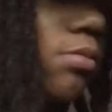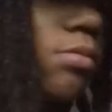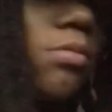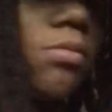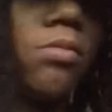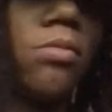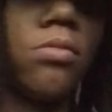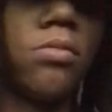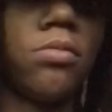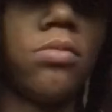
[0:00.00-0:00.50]

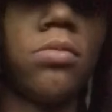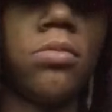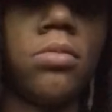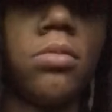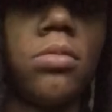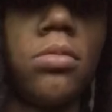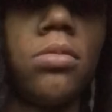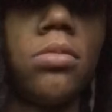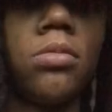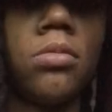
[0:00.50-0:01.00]

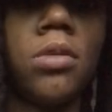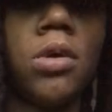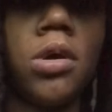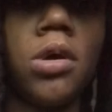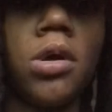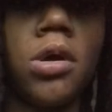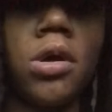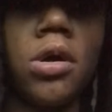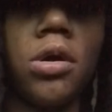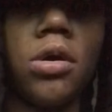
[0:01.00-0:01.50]

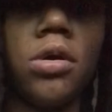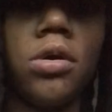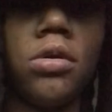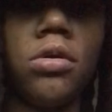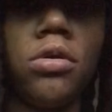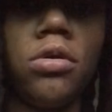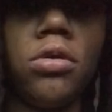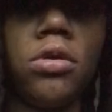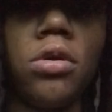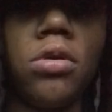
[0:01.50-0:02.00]

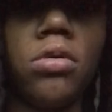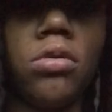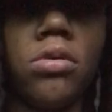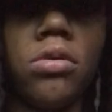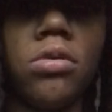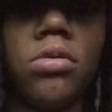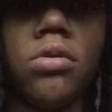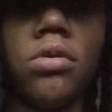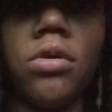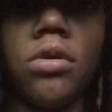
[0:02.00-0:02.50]

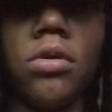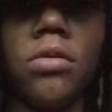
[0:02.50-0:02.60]
No one is speaking in this clip.